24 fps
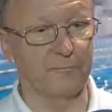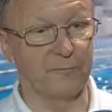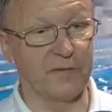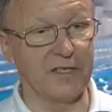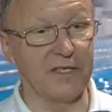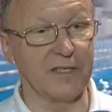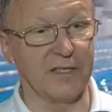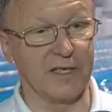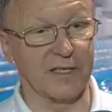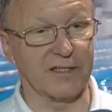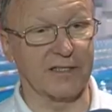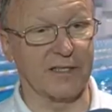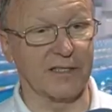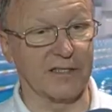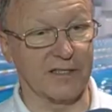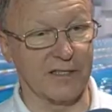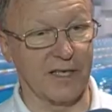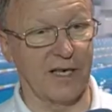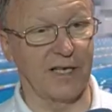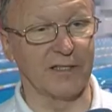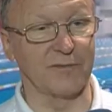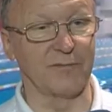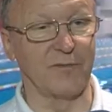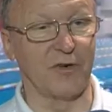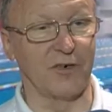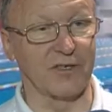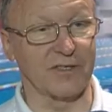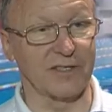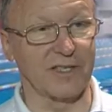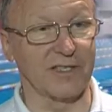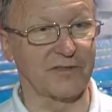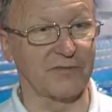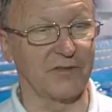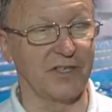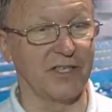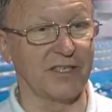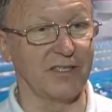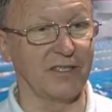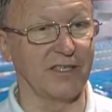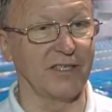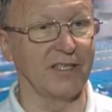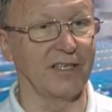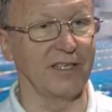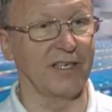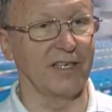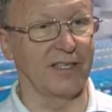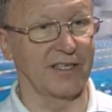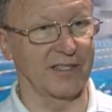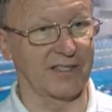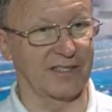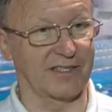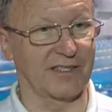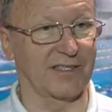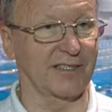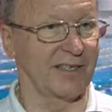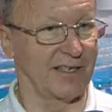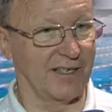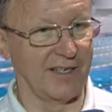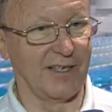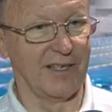been exercising more than 20 years back